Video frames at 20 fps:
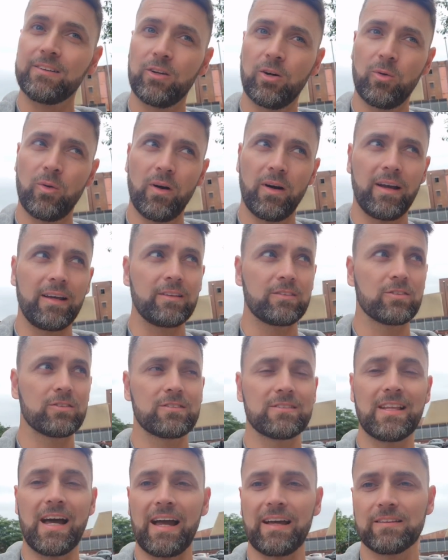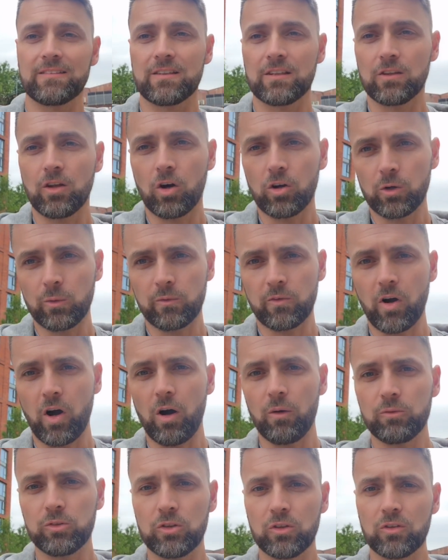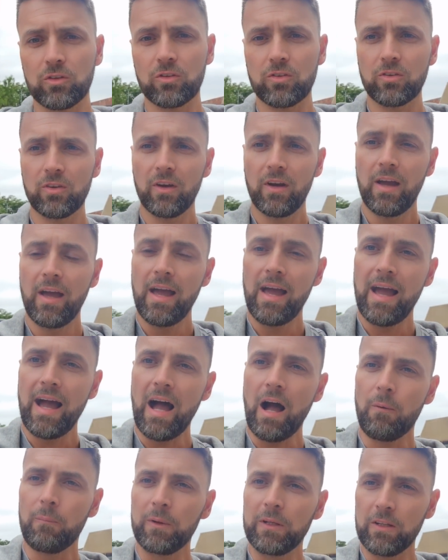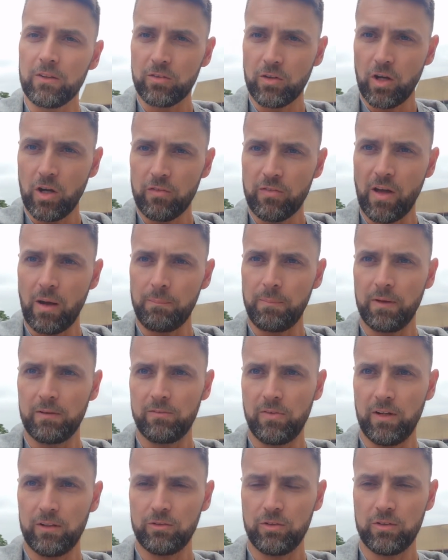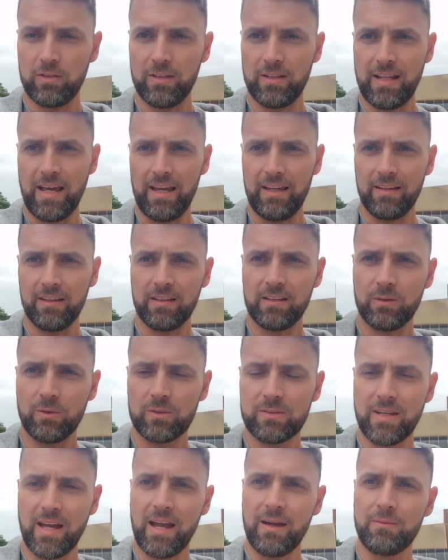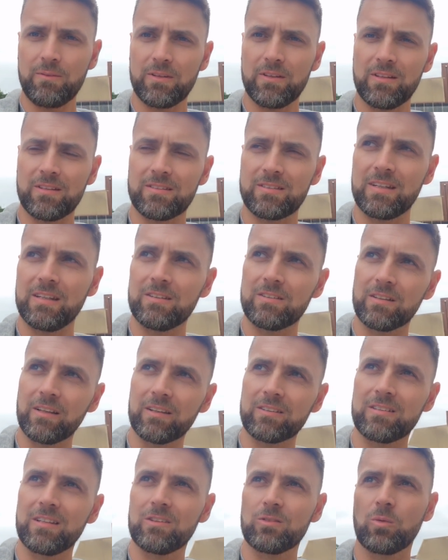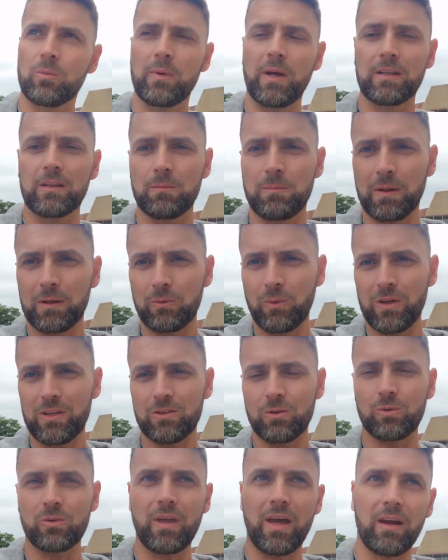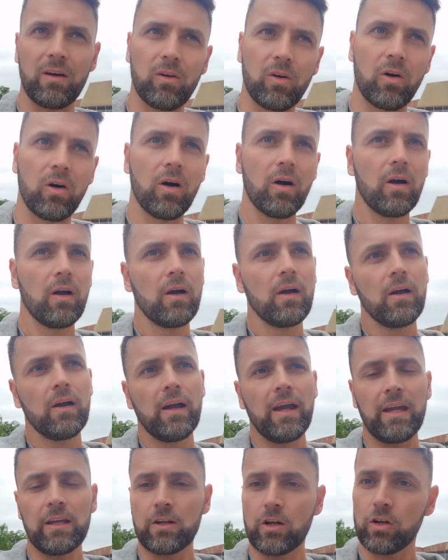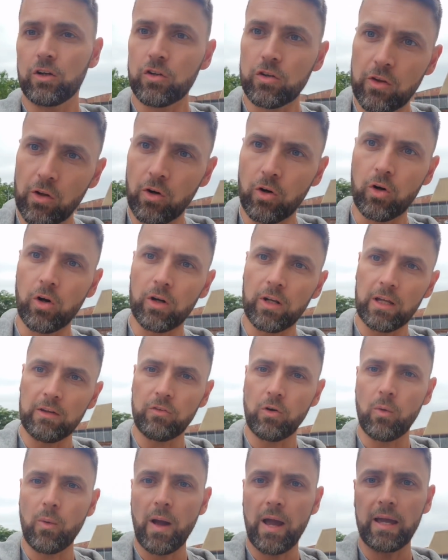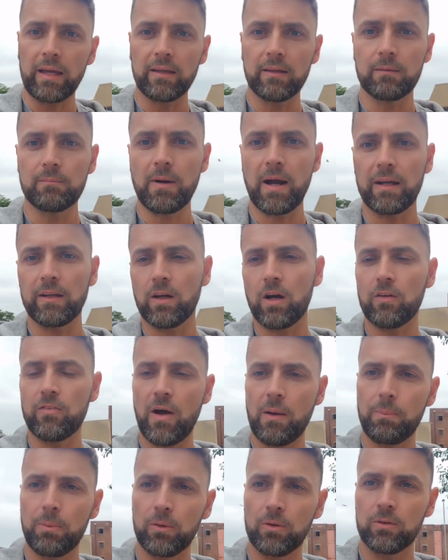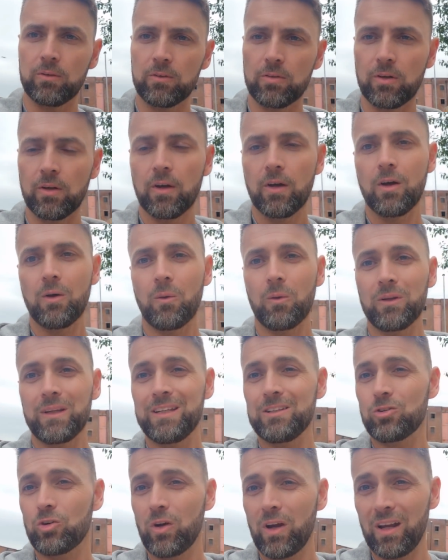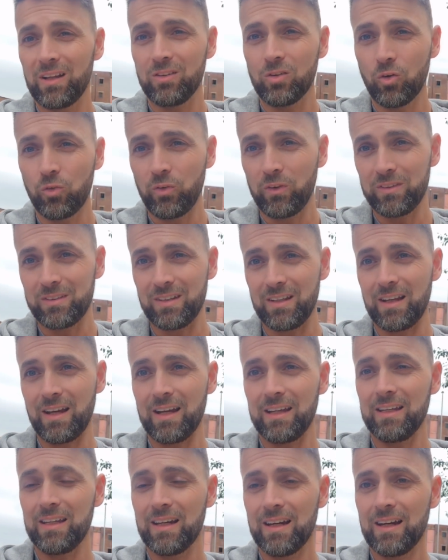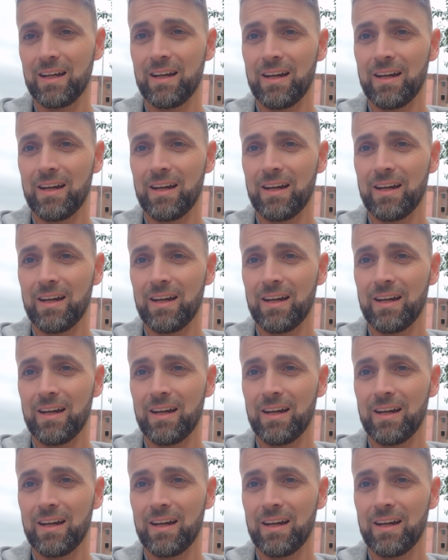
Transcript: You know what, it's just nice to know that we've got options and we deserve that big victory today. There were times in the season last season when we had the big wins, it was like, oh, it could have still gone either way, it might not have happened. Well, Leeds created nothing today